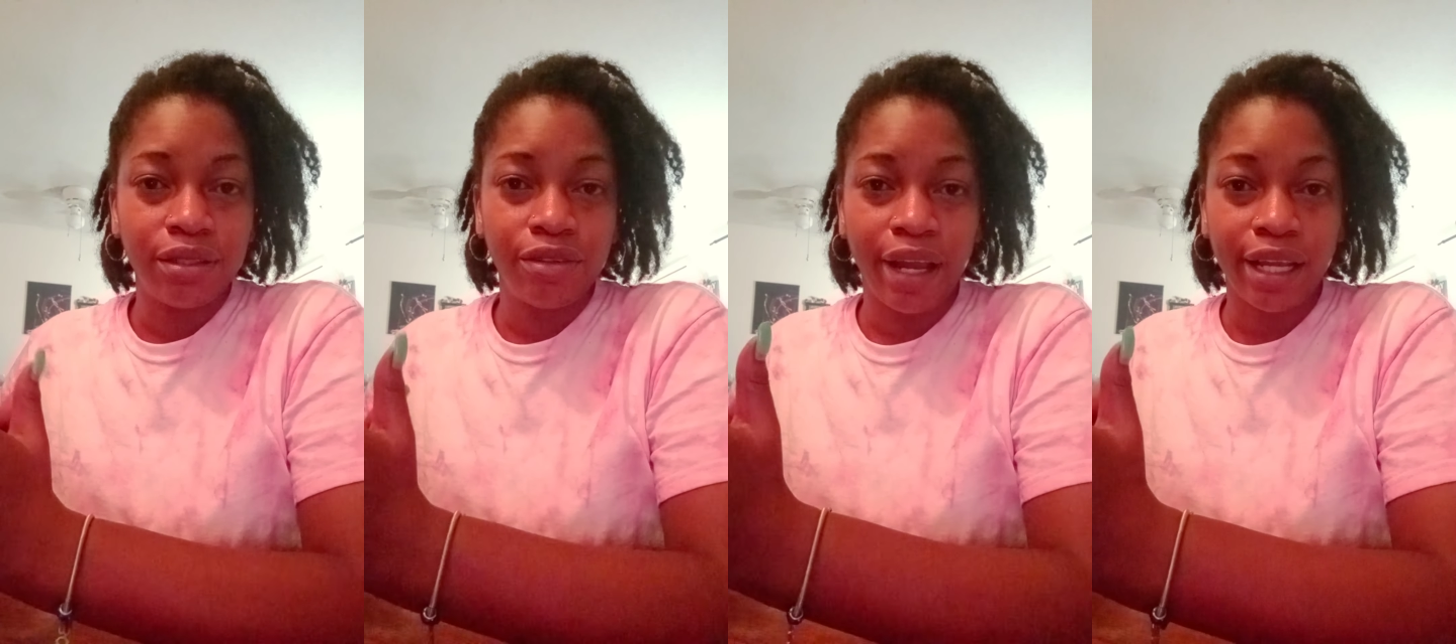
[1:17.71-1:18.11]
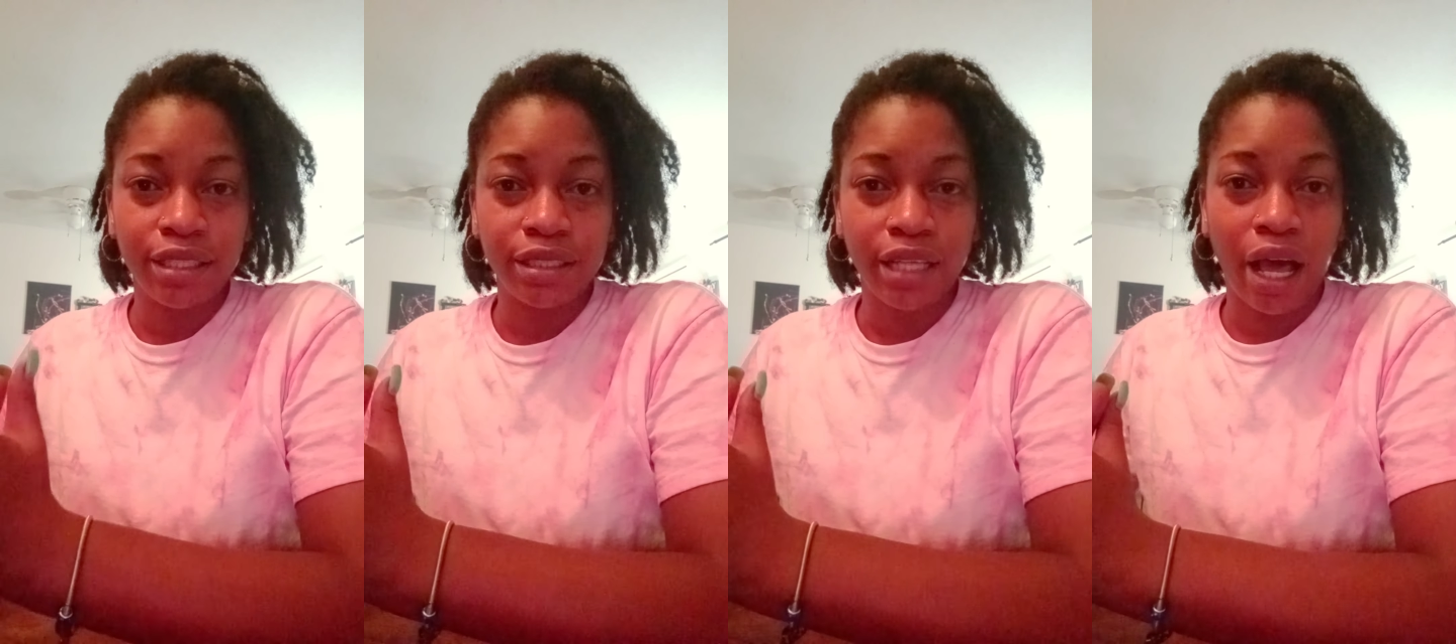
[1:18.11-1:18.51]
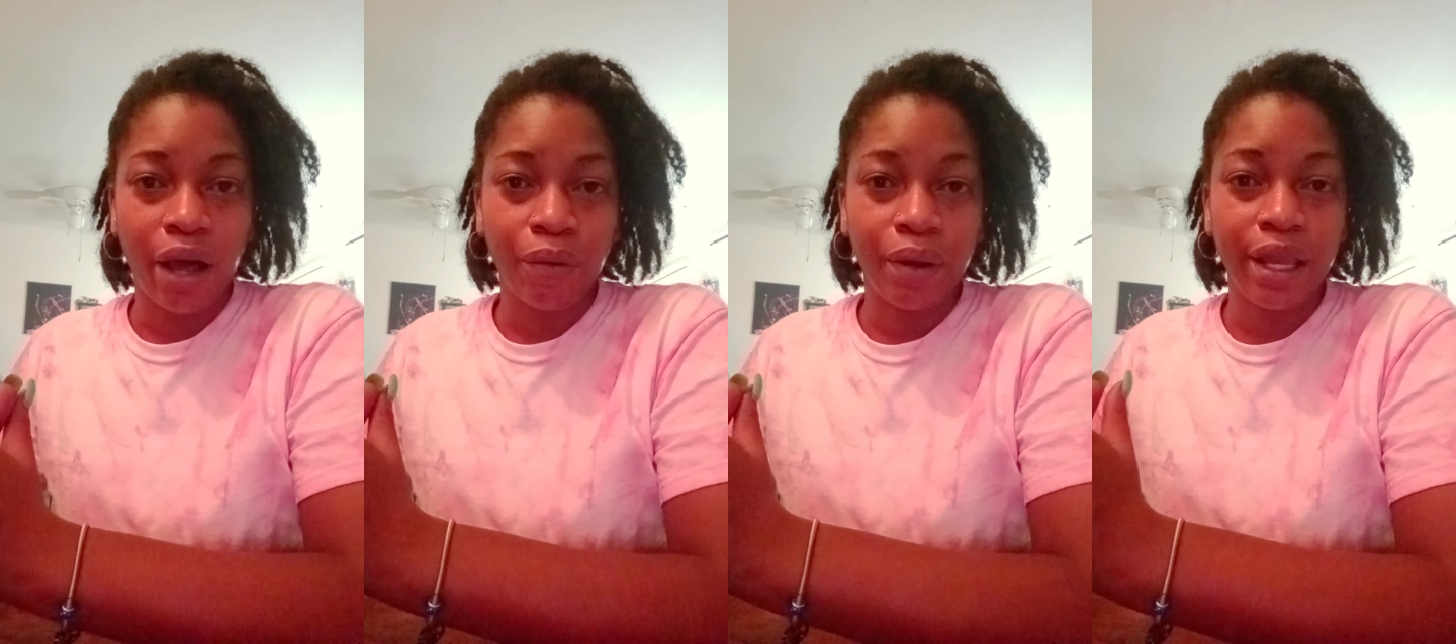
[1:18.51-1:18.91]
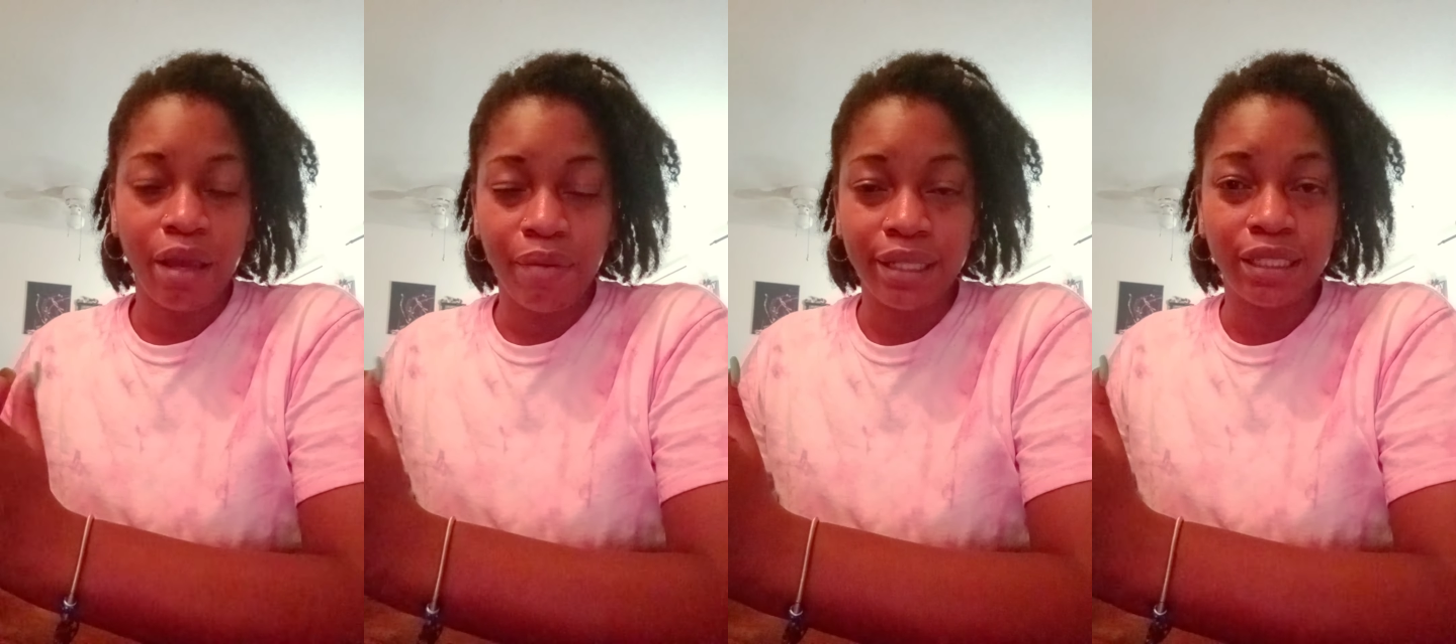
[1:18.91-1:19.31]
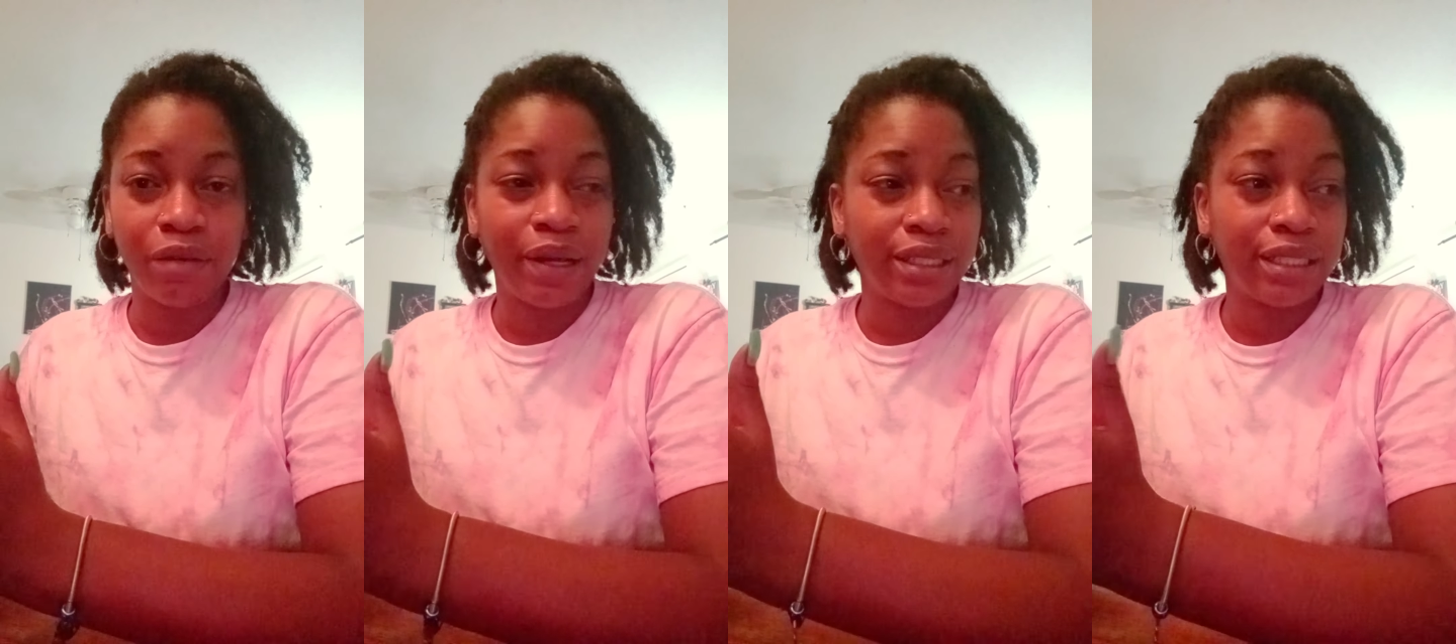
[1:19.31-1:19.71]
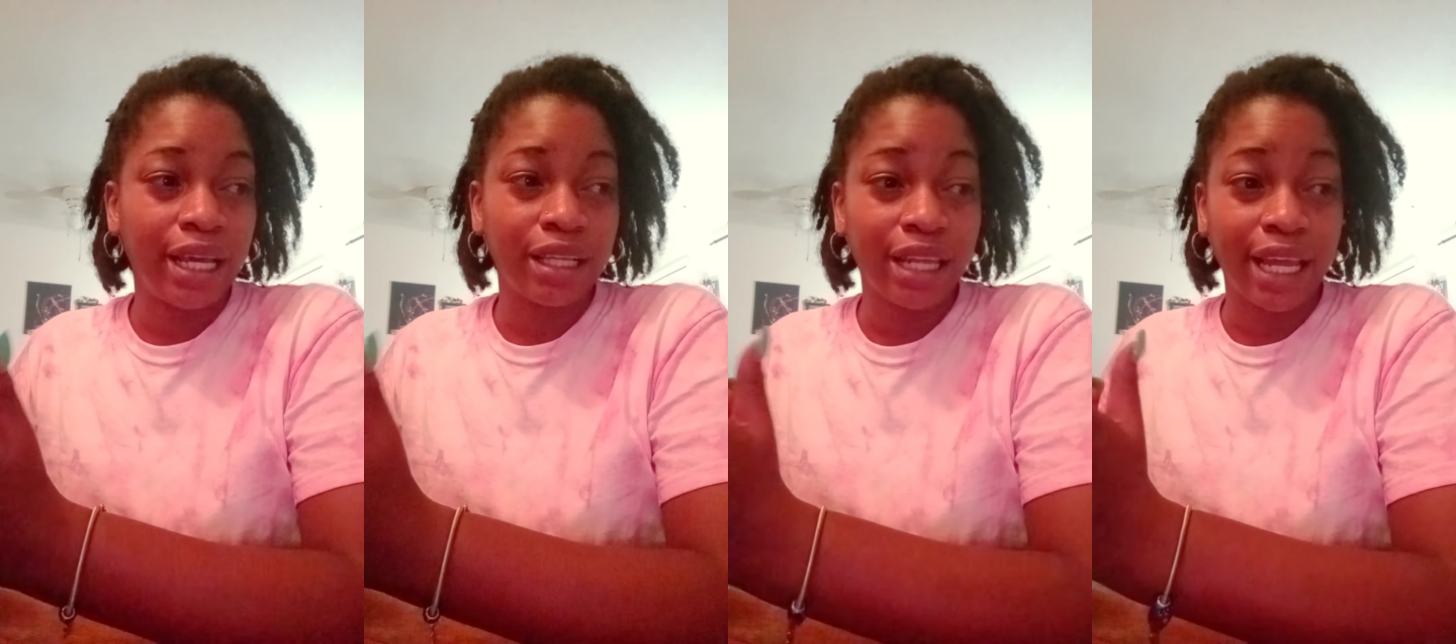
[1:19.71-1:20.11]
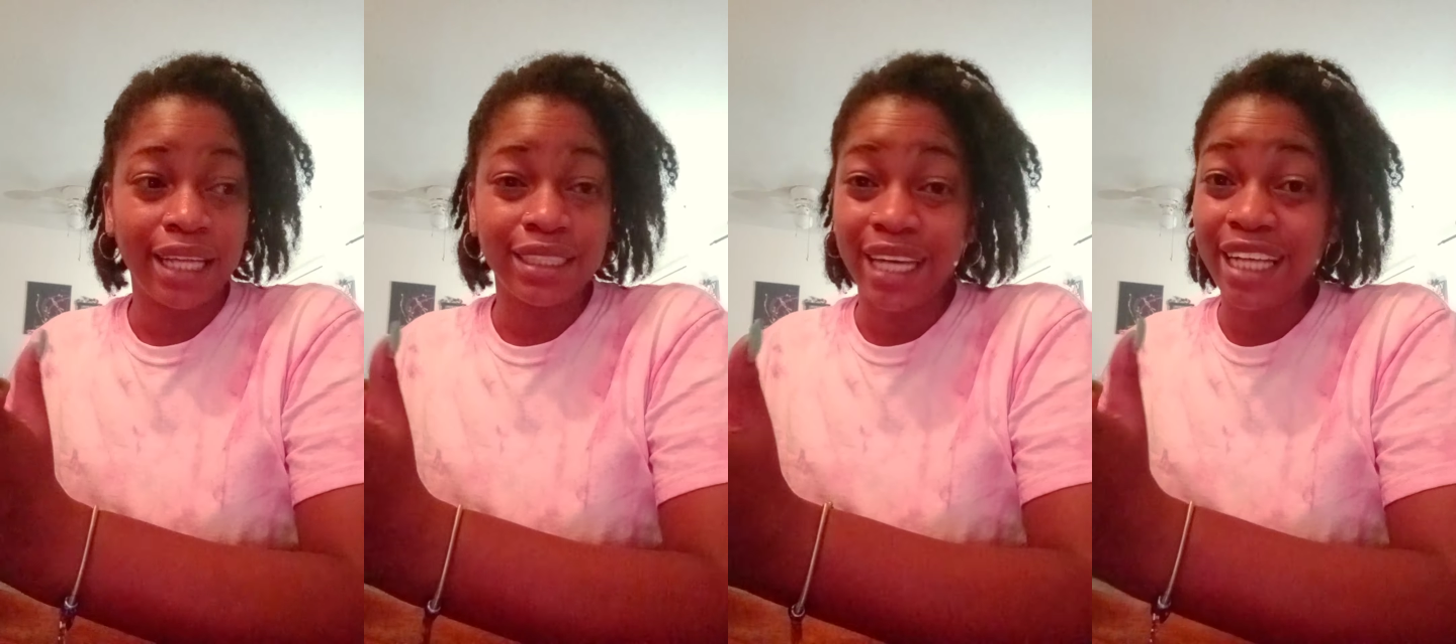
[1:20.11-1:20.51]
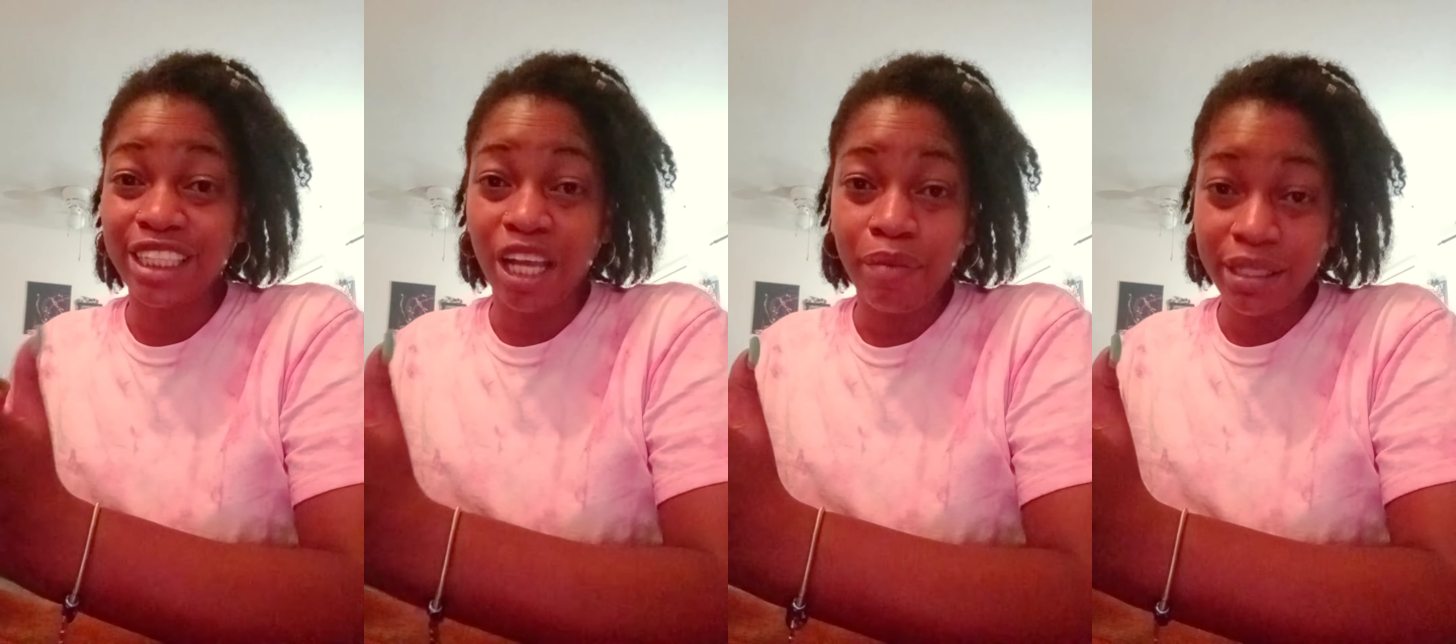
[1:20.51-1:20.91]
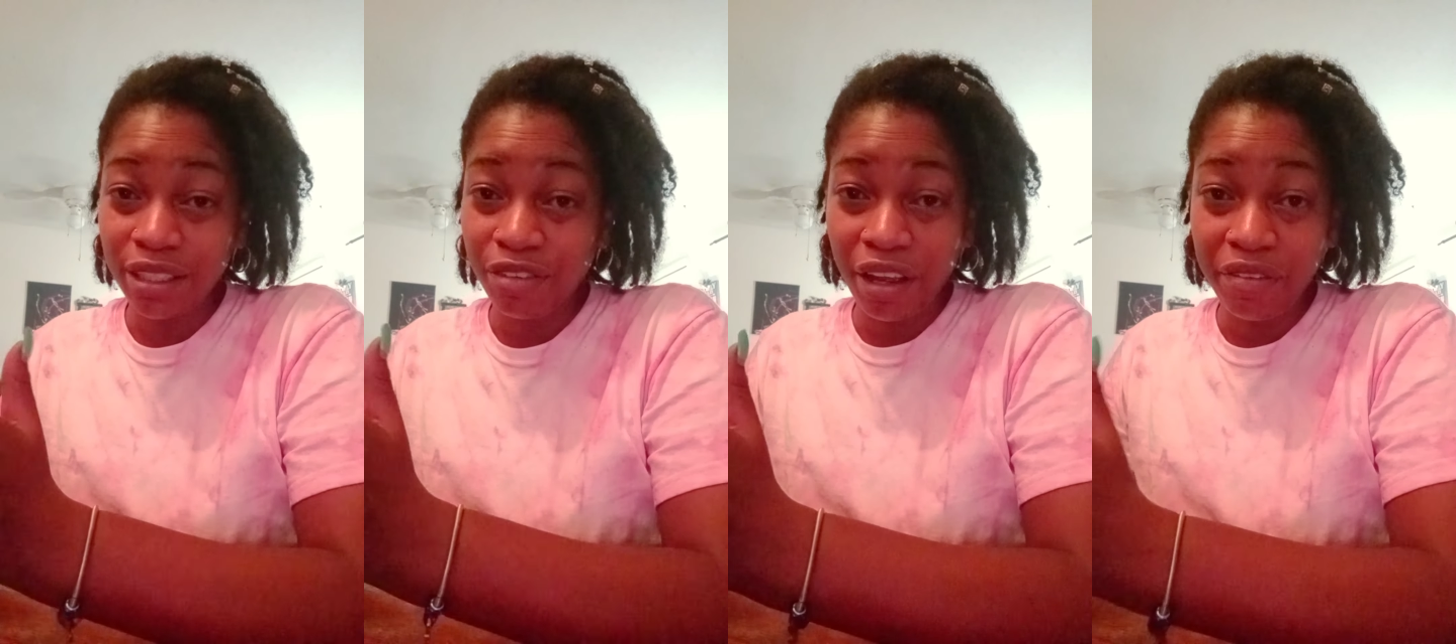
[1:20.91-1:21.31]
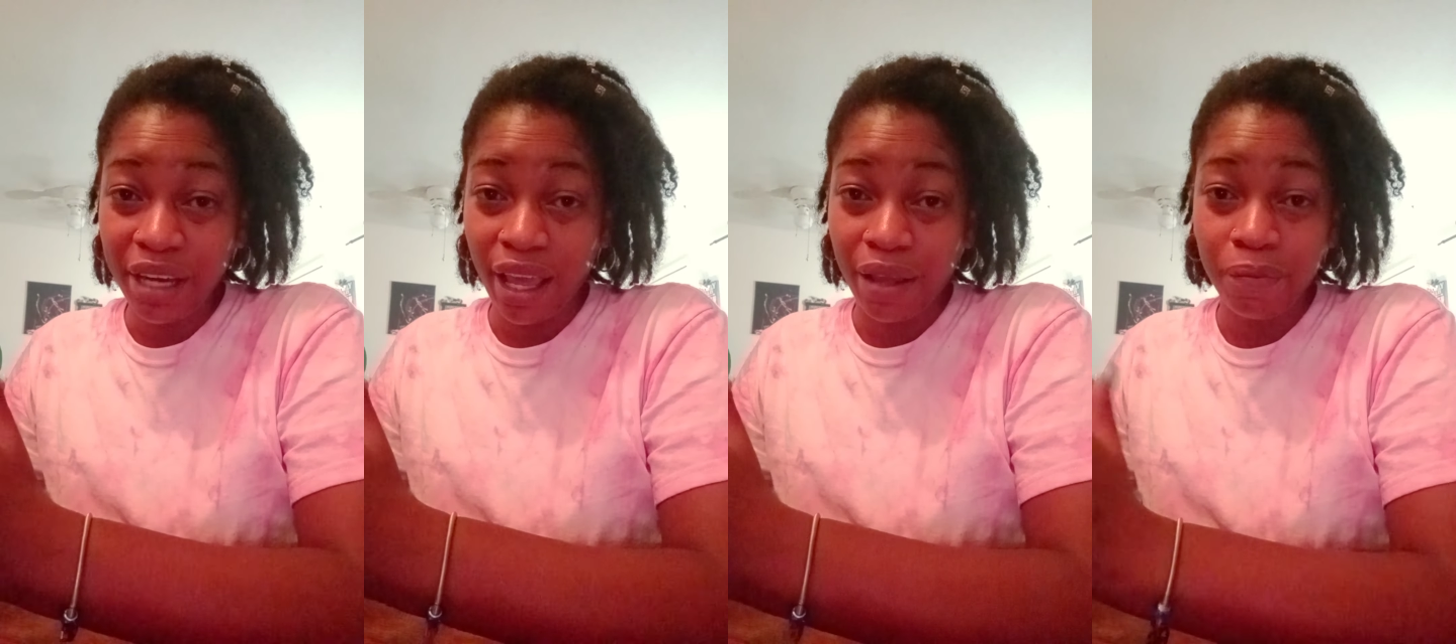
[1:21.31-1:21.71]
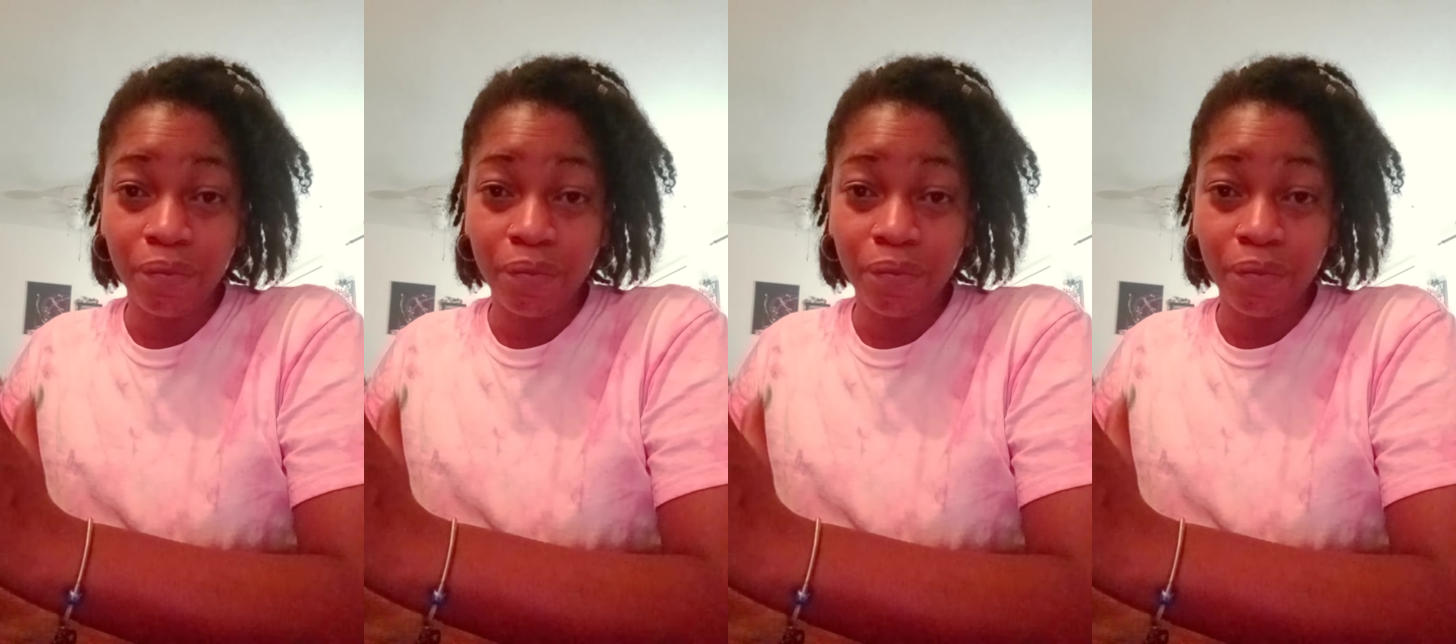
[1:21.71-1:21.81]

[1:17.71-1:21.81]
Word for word: reconcile and get myself back together. Like I said, I check myself every day.